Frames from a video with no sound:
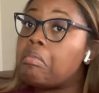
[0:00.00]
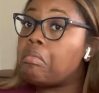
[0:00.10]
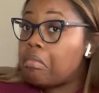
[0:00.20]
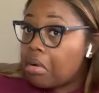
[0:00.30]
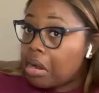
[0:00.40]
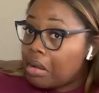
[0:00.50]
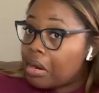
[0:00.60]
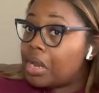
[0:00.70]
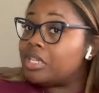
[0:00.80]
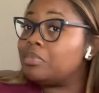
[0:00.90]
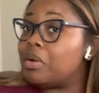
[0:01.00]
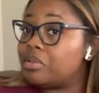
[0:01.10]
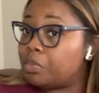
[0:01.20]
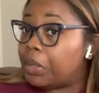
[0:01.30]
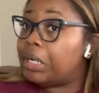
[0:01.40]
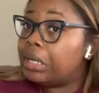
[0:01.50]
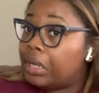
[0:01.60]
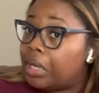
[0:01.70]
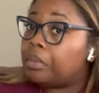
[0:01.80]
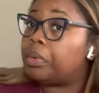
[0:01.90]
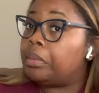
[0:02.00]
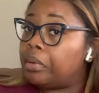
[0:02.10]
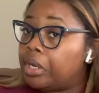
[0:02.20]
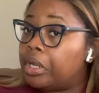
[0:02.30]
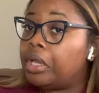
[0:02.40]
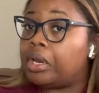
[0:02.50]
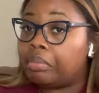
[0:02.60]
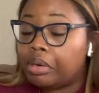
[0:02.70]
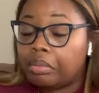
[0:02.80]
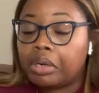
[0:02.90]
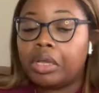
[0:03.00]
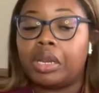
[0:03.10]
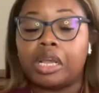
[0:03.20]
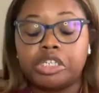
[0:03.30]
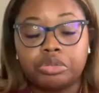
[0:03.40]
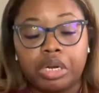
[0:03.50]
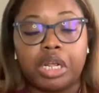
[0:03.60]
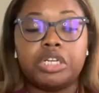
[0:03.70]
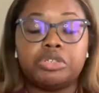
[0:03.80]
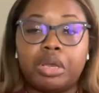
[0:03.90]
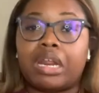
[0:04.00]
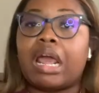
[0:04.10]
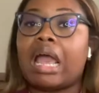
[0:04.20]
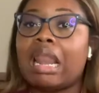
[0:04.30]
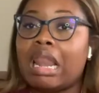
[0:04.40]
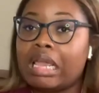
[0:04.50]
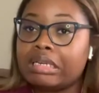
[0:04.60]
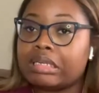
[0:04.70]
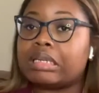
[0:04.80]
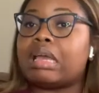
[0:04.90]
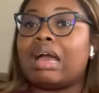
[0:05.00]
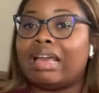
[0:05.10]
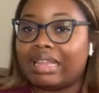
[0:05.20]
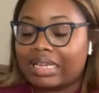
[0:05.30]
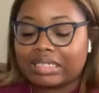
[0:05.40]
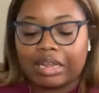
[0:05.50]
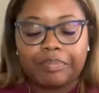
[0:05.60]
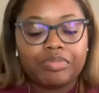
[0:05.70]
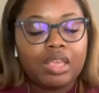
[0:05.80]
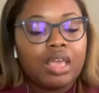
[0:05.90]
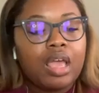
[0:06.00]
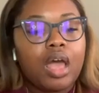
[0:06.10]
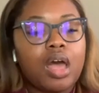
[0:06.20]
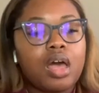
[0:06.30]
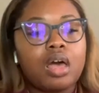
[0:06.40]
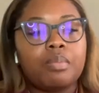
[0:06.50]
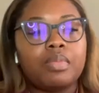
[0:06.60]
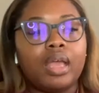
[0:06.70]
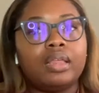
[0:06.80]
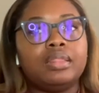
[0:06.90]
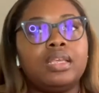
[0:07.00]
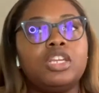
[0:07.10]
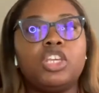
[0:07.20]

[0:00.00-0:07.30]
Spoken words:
all right, this book was pretty good, pretty good. I enjoyed it. I liked it. And then you